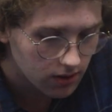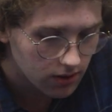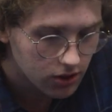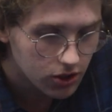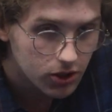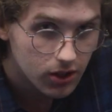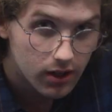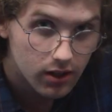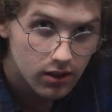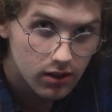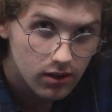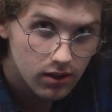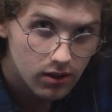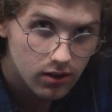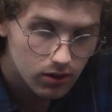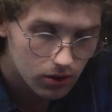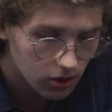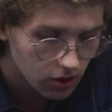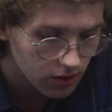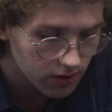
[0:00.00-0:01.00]
shutter,
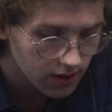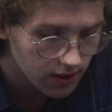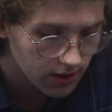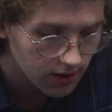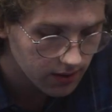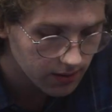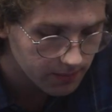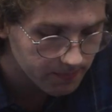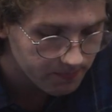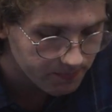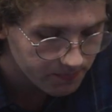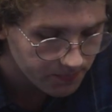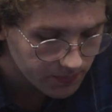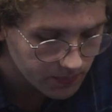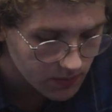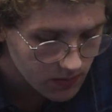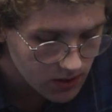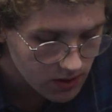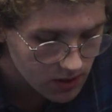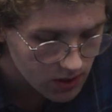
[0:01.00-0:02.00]
or the
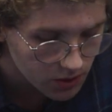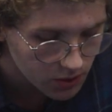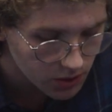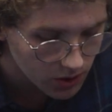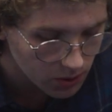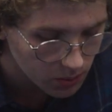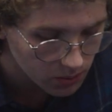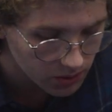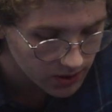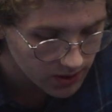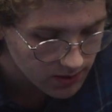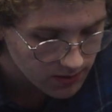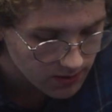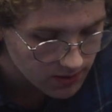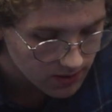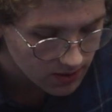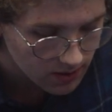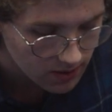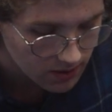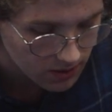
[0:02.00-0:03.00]
shutter release,
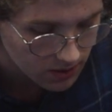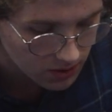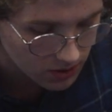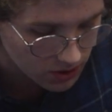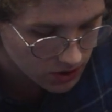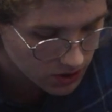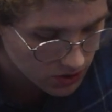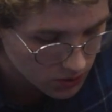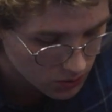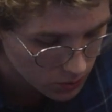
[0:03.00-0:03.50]
you're just